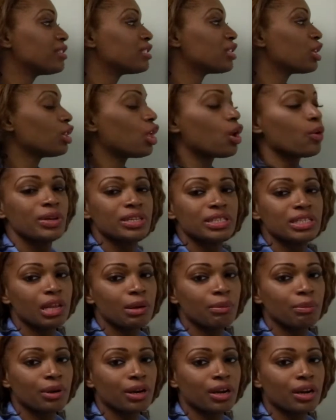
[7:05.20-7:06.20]
it's the lowest
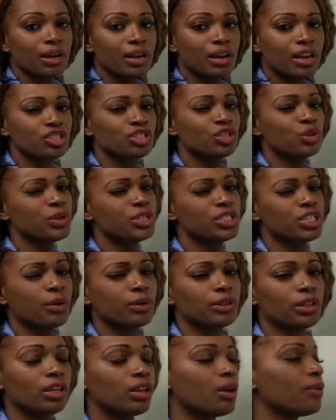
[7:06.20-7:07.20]
number. You should always start
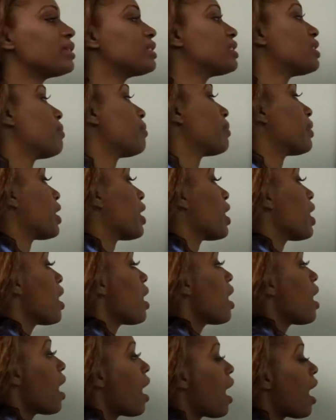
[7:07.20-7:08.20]
with the lowest number.
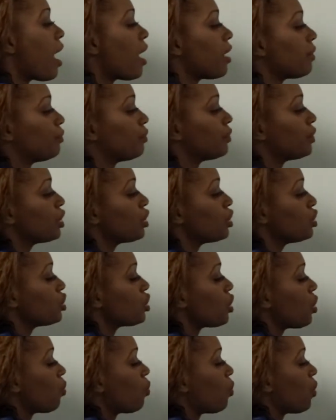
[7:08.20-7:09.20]

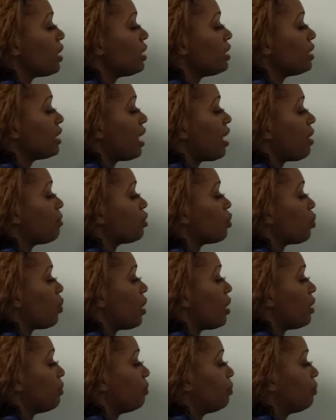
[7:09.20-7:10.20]
So 1 times
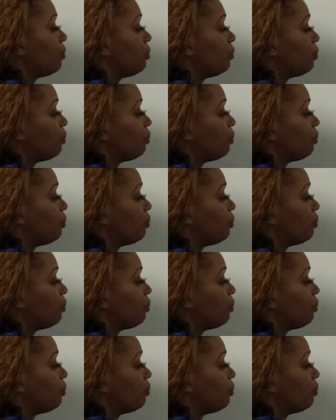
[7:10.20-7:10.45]
1